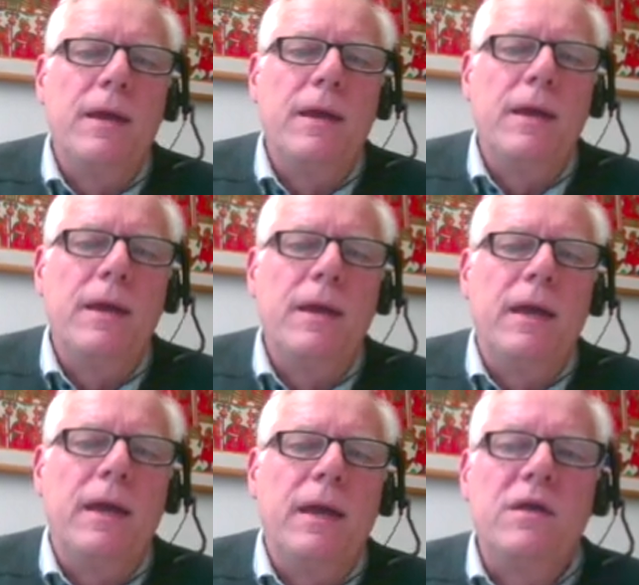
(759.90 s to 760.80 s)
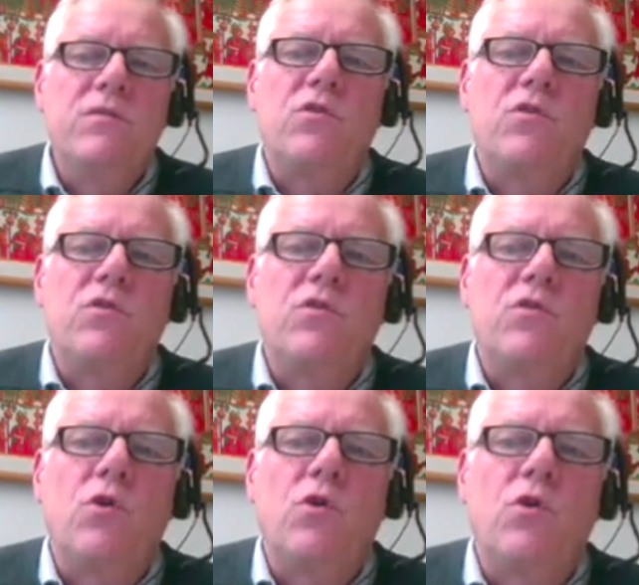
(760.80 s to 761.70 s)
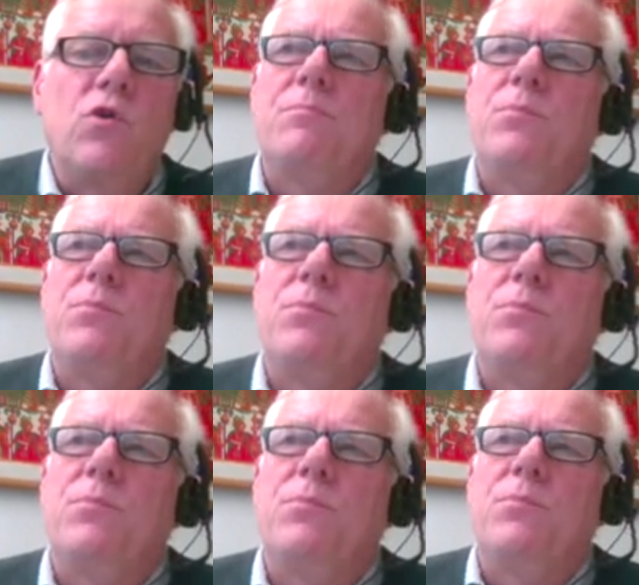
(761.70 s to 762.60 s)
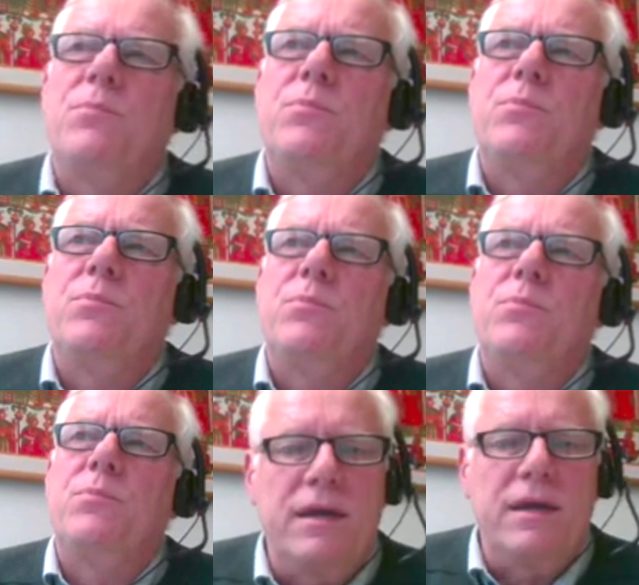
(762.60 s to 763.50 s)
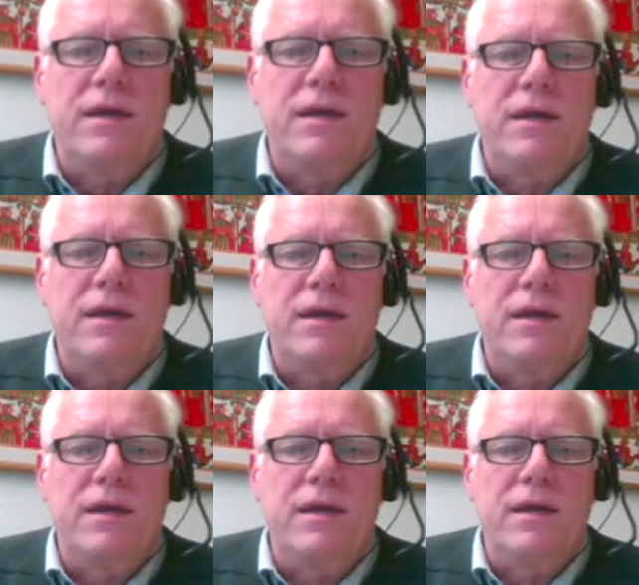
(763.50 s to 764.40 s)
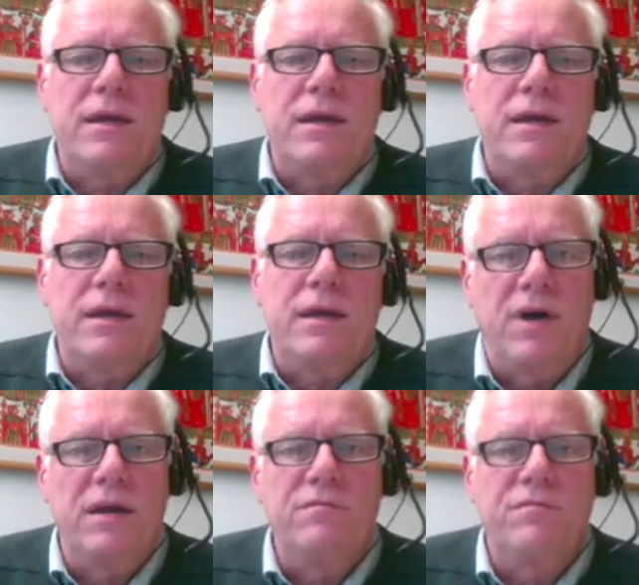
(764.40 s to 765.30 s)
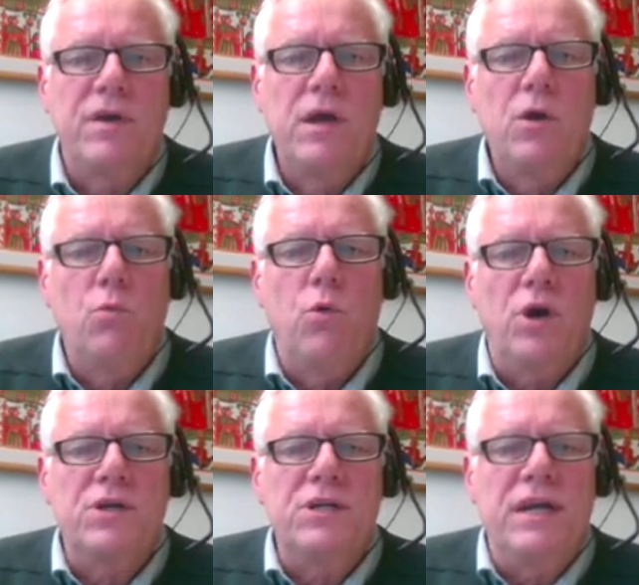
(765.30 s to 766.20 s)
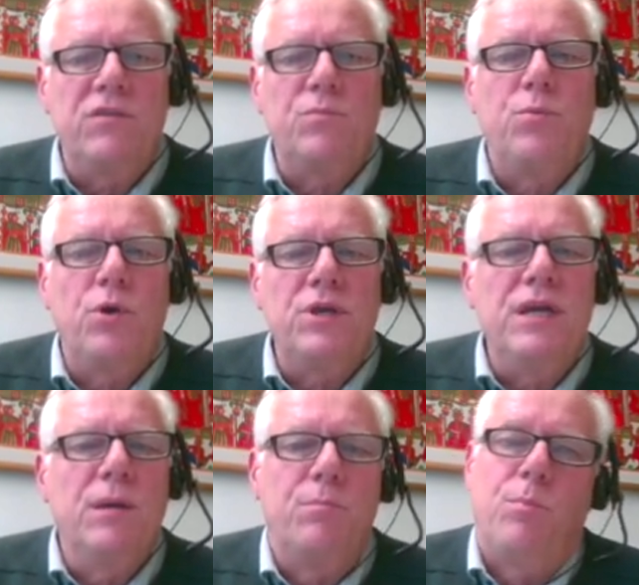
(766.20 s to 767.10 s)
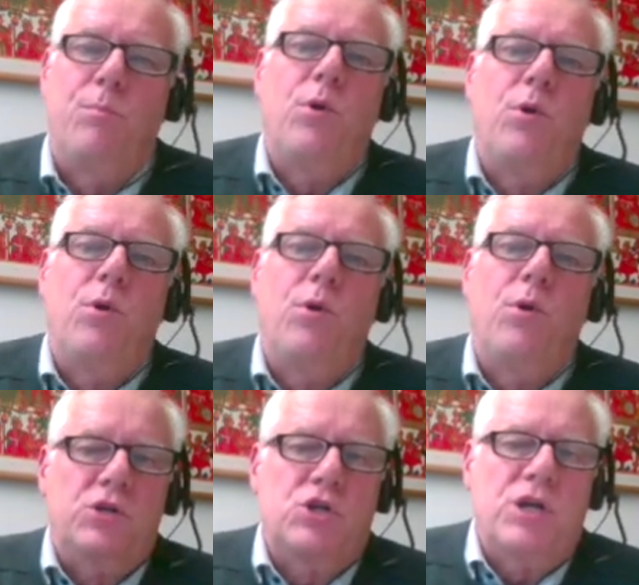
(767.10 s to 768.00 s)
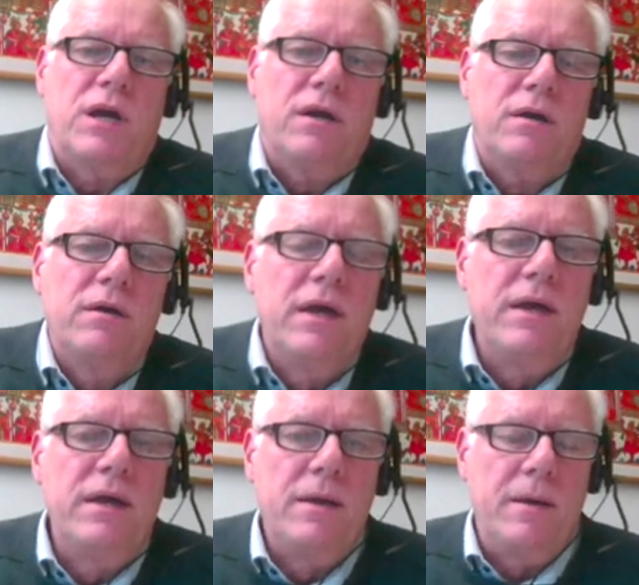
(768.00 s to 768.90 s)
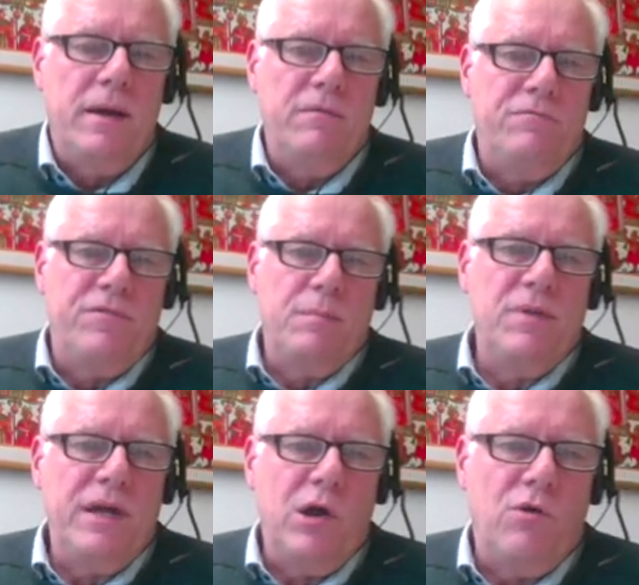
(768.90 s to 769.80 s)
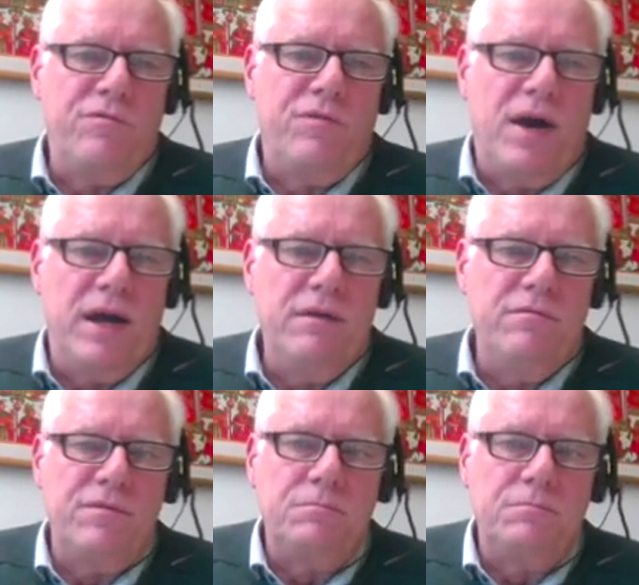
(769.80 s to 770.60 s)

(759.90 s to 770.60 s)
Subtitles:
So we come up with something like 375 work days per year per such a family of five.